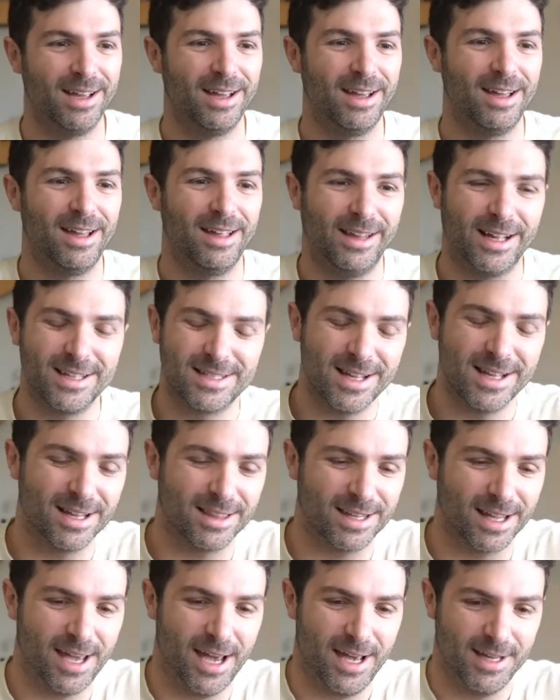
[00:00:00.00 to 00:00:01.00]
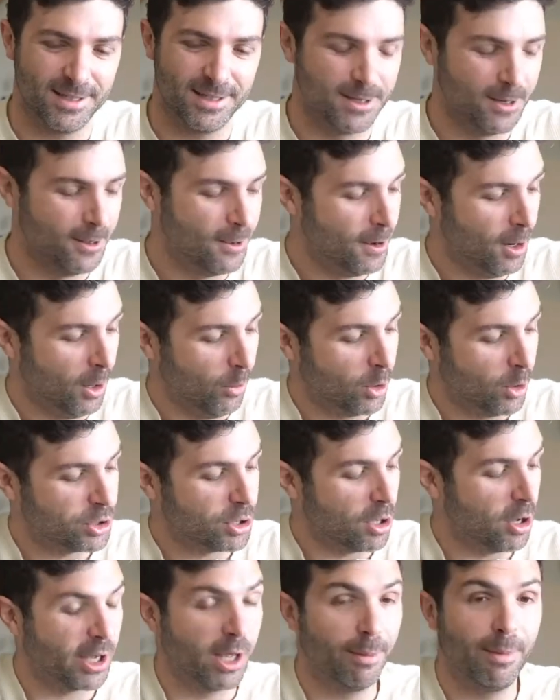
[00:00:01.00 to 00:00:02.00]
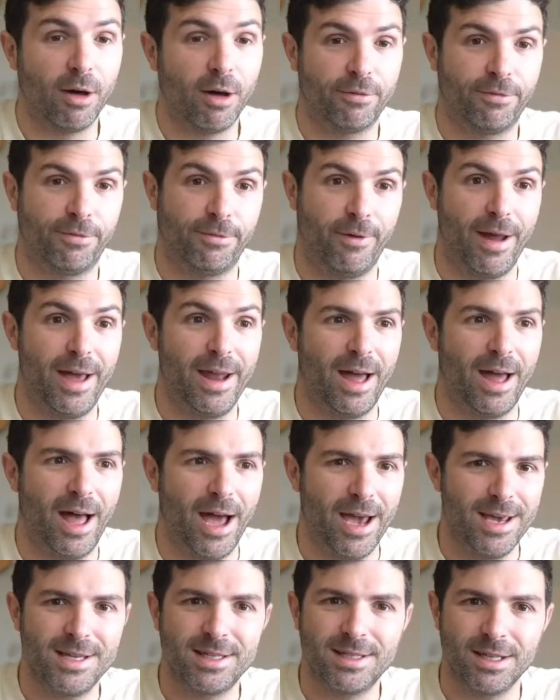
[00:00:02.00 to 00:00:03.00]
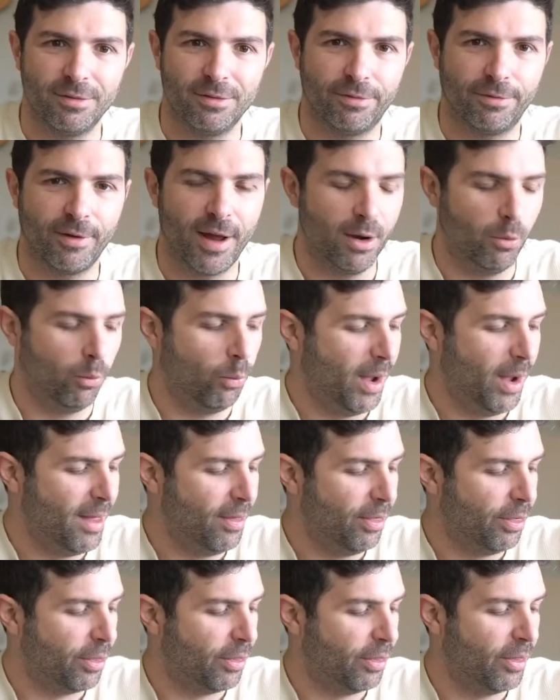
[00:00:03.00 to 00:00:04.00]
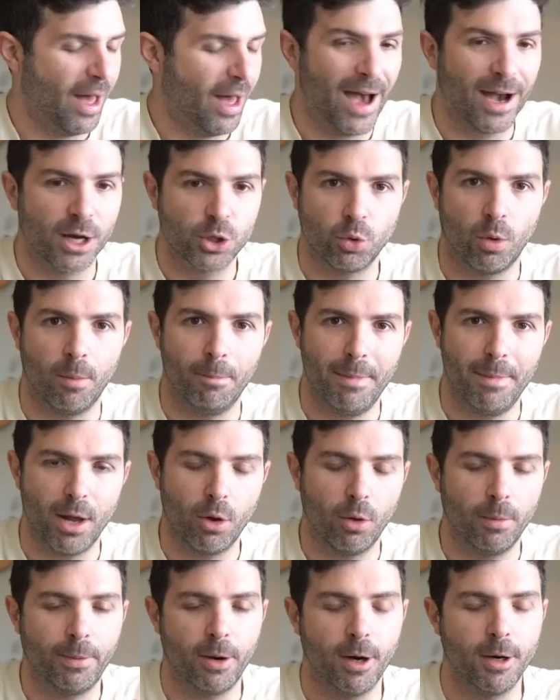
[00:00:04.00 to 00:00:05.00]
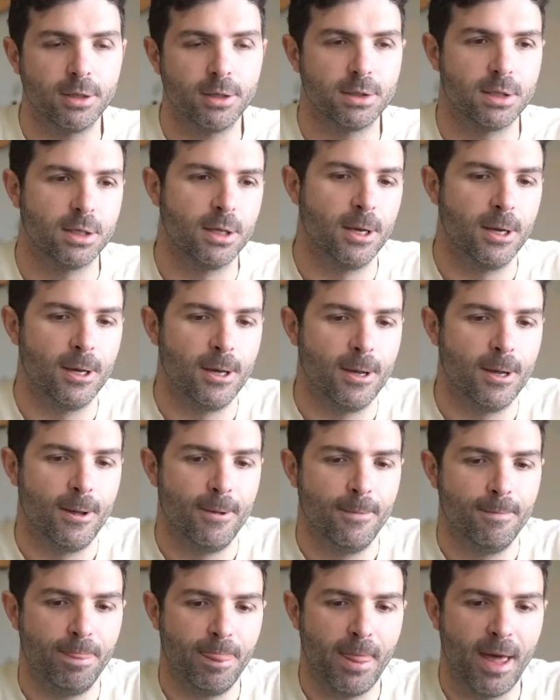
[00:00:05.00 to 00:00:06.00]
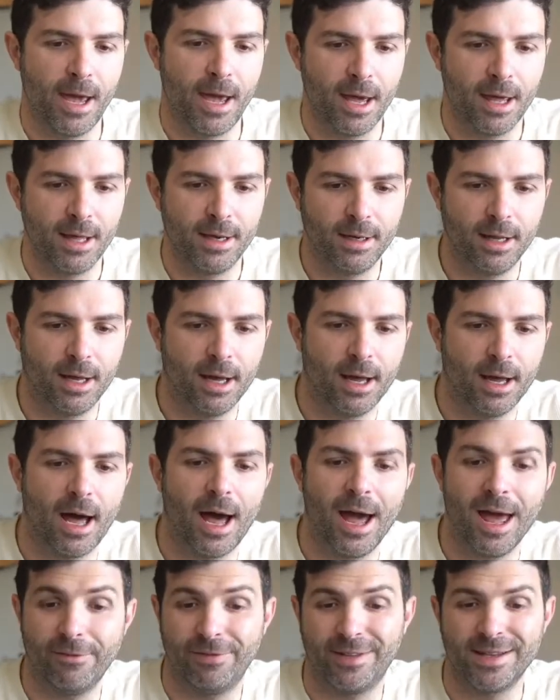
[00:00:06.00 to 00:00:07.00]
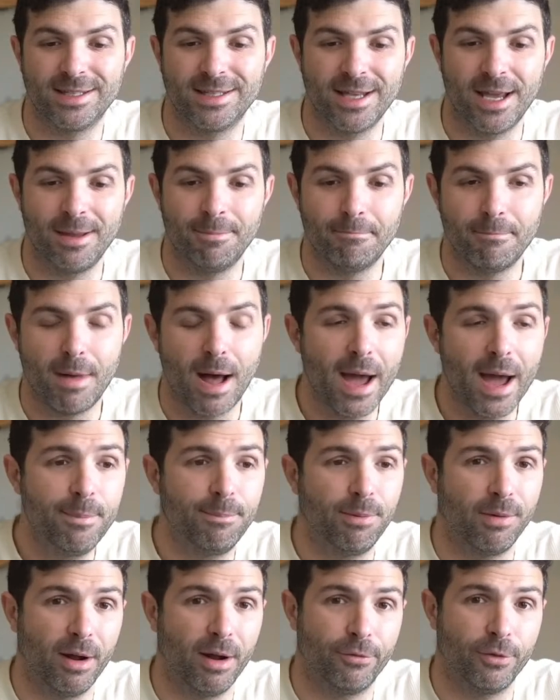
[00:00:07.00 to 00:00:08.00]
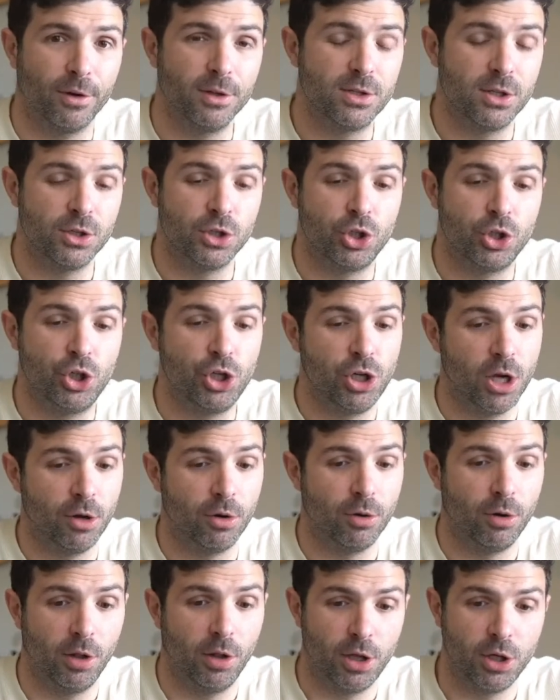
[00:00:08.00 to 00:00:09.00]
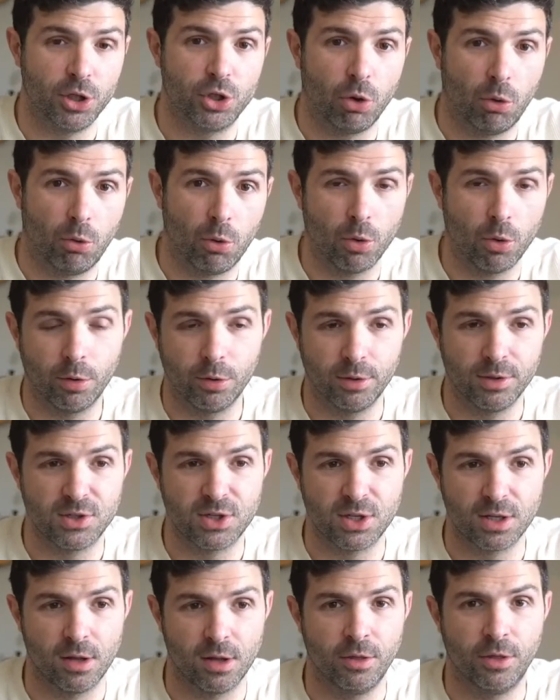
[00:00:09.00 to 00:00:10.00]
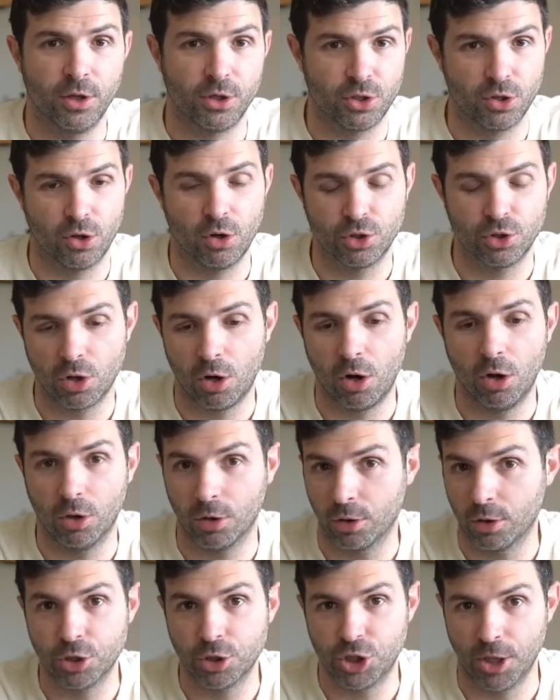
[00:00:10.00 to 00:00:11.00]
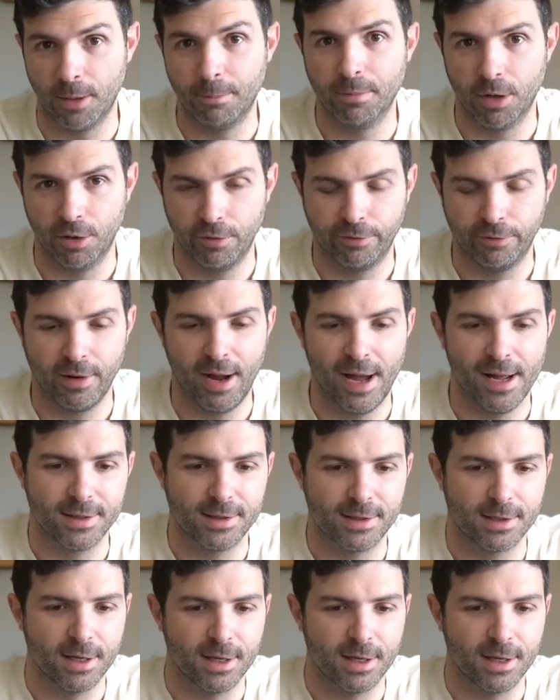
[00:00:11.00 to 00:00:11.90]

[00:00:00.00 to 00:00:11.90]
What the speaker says: That's not the case. We're talking about fret height and fret width, the actual metal part. And I have to say my preference is generally towards the taller jumbo frets.